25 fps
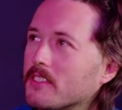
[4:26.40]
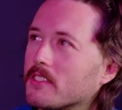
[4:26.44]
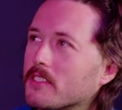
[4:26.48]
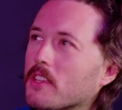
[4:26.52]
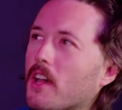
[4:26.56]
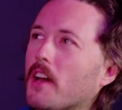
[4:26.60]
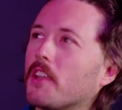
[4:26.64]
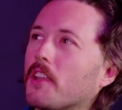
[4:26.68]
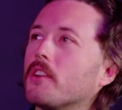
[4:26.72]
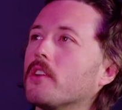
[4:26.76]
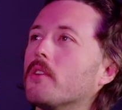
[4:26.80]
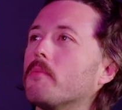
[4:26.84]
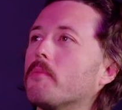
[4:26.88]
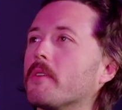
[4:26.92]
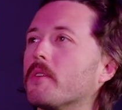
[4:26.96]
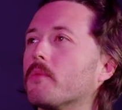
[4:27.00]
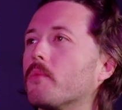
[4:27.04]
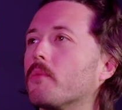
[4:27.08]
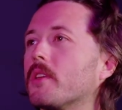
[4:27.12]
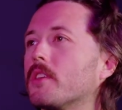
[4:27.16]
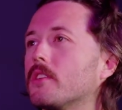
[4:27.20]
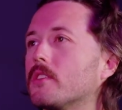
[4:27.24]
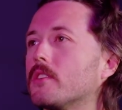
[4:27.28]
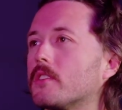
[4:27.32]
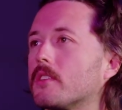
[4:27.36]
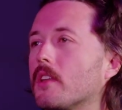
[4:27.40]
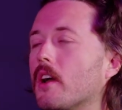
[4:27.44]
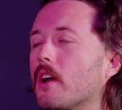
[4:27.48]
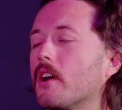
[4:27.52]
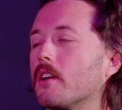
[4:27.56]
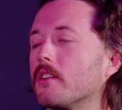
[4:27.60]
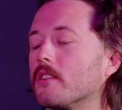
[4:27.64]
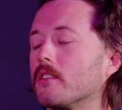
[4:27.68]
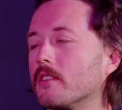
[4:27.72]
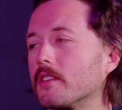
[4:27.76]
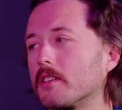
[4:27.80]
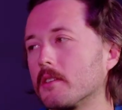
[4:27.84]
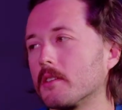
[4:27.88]
so. I don't know, but when you
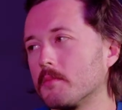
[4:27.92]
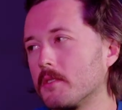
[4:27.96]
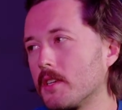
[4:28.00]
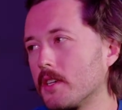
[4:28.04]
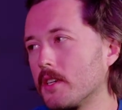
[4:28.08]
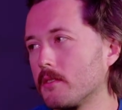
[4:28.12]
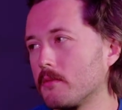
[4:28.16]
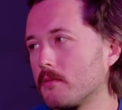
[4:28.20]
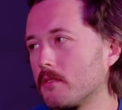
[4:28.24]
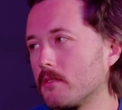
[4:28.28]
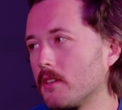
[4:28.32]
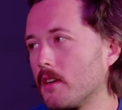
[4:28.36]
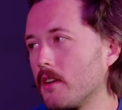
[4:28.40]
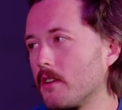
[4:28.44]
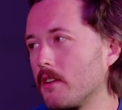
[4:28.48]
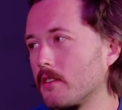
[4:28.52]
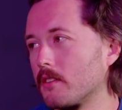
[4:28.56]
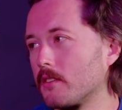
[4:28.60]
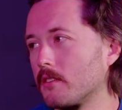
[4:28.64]
start, you're like obsessed with it, aren't